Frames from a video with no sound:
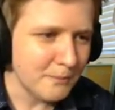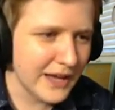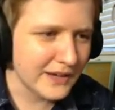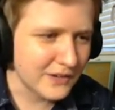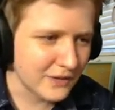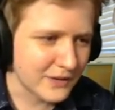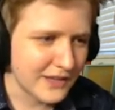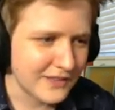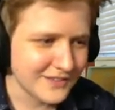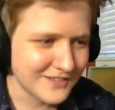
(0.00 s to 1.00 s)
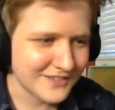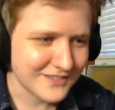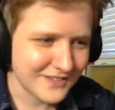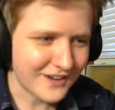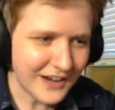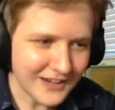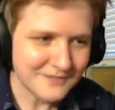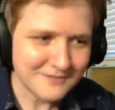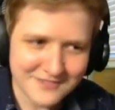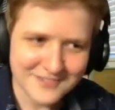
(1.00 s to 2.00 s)
Man, okay, this is all right.
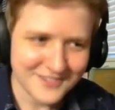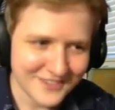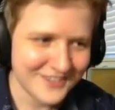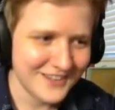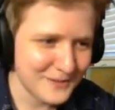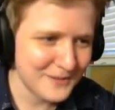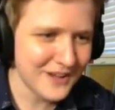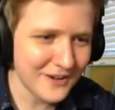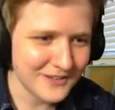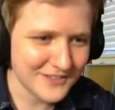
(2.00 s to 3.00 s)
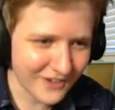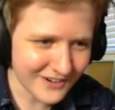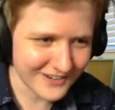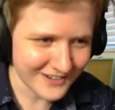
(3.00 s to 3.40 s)
look, Here we go. It's harder.